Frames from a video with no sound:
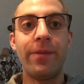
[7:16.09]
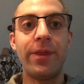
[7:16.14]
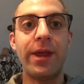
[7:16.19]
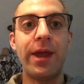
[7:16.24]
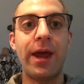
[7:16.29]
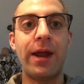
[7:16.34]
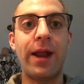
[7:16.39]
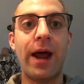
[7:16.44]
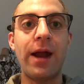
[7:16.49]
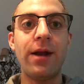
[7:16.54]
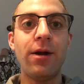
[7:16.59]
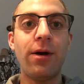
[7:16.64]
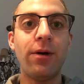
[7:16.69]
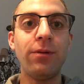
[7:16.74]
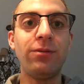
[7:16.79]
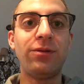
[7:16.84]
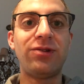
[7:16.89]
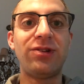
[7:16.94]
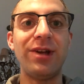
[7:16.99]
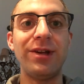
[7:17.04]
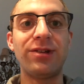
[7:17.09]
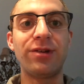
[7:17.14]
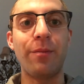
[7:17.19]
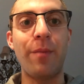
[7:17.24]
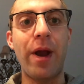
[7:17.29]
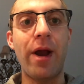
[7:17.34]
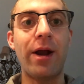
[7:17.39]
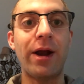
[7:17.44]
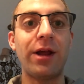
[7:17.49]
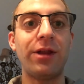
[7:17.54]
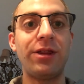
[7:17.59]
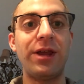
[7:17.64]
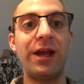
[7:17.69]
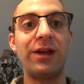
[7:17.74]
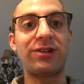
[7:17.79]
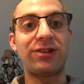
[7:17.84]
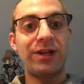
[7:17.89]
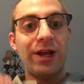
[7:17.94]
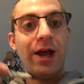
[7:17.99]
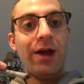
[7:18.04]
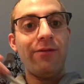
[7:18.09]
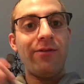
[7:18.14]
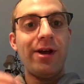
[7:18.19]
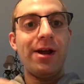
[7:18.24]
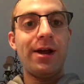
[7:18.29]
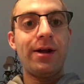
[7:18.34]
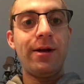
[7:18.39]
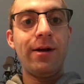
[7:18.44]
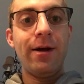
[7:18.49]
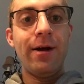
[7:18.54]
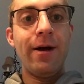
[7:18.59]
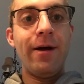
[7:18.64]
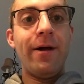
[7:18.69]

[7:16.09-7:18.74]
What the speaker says: And I know since American Thanksgiving,